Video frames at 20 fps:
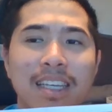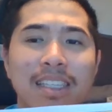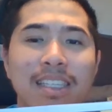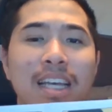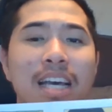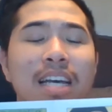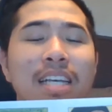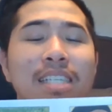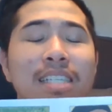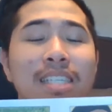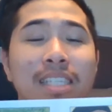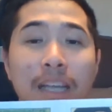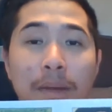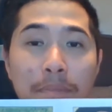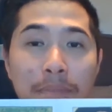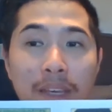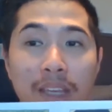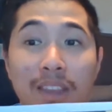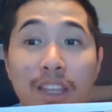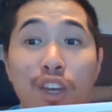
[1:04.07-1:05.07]
is
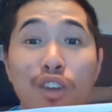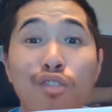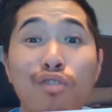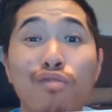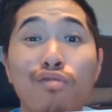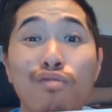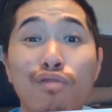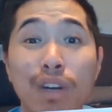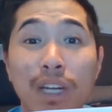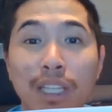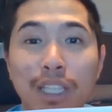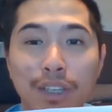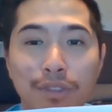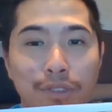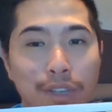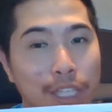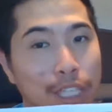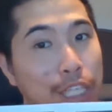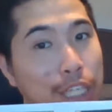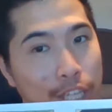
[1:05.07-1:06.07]
something that you're really,
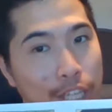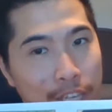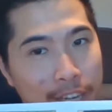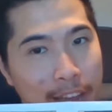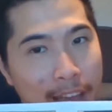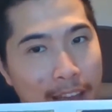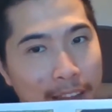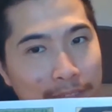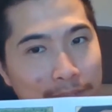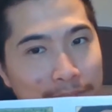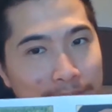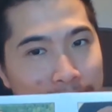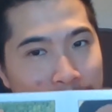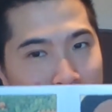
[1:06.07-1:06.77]
really good at.